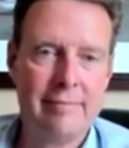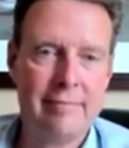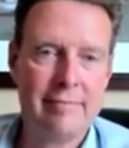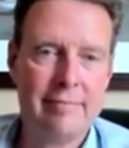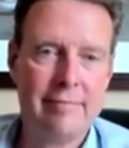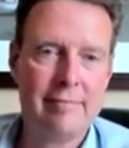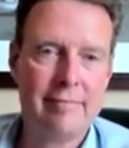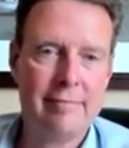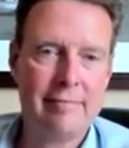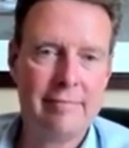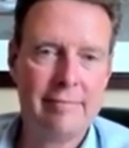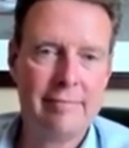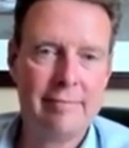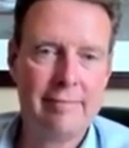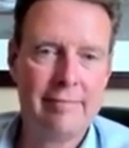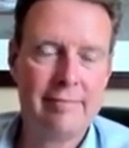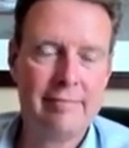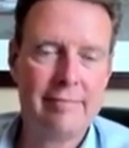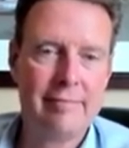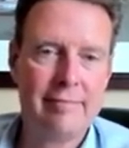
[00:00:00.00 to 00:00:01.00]

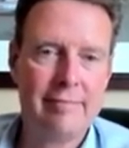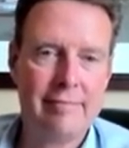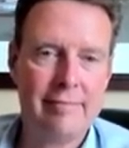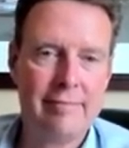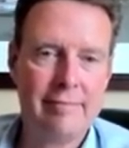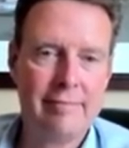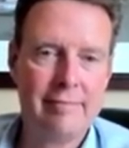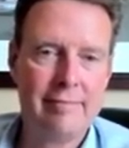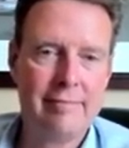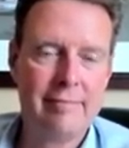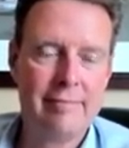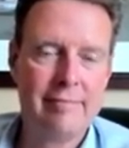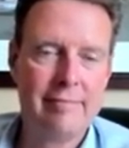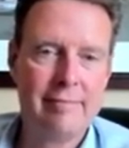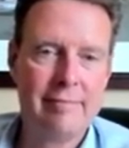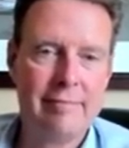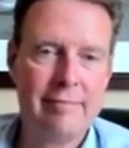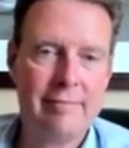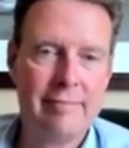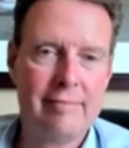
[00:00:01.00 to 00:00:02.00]

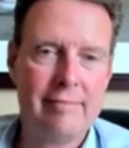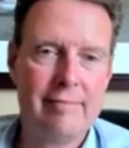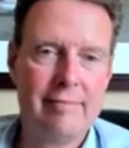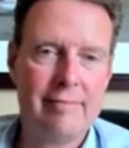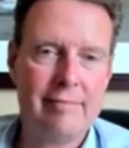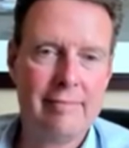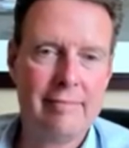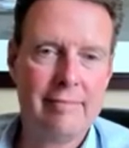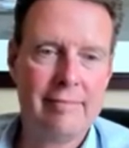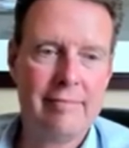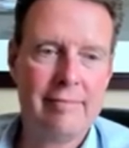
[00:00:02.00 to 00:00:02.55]
No words are spoken by the person on screen.